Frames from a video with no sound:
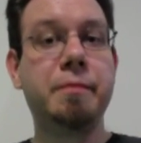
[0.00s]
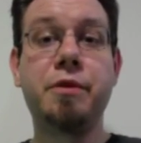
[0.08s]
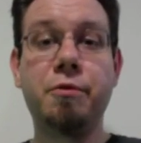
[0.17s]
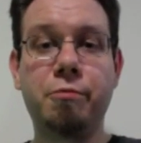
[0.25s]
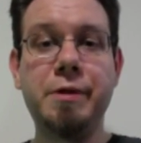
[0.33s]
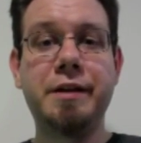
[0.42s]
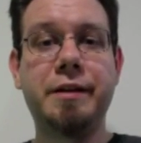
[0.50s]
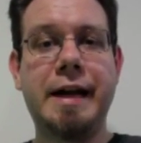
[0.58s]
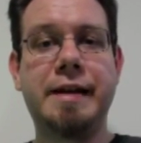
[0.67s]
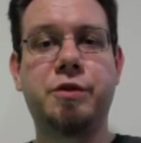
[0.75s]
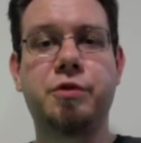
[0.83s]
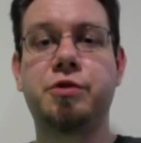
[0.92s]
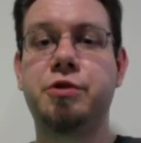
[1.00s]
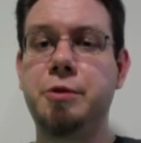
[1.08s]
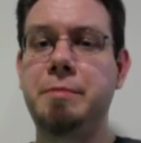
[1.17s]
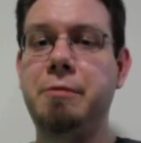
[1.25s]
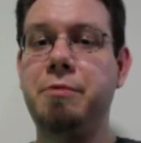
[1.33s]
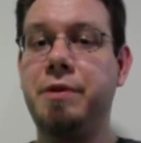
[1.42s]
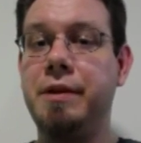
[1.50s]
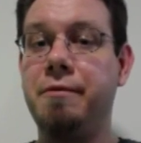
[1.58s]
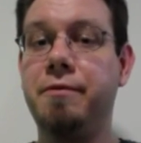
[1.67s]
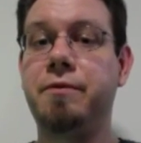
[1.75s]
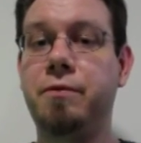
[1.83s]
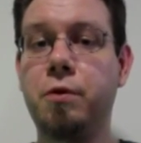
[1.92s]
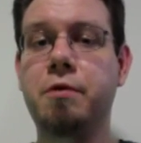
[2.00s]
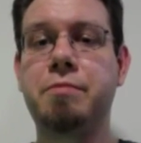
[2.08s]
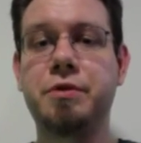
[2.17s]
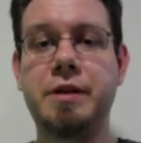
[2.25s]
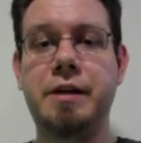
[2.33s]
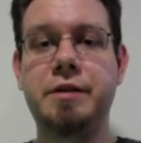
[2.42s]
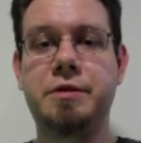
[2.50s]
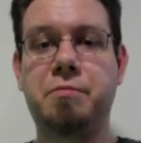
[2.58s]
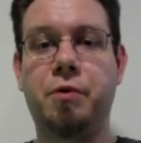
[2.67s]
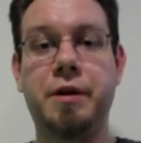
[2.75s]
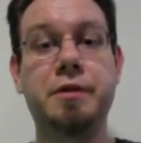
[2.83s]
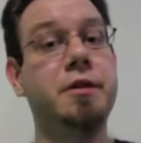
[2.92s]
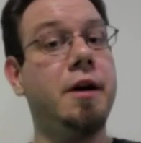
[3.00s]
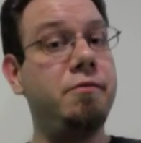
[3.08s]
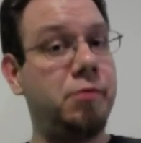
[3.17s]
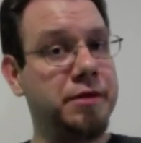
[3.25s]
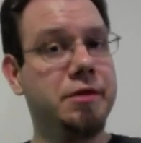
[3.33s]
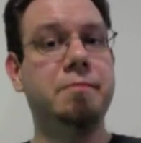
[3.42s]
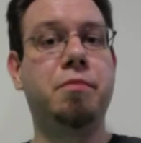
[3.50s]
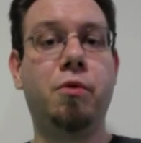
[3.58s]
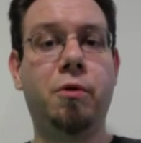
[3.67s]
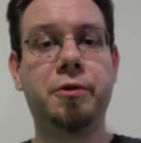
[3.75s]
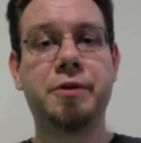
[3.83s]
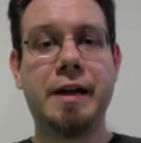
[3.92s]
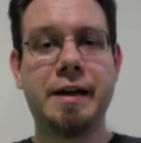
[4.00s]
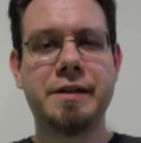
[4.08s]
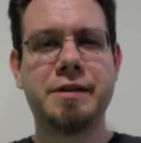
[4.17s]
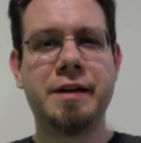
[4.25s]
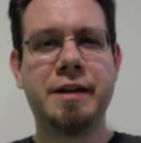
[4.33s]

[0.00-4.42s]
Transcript: the real answer should be within 4 percentage points of what the poll says.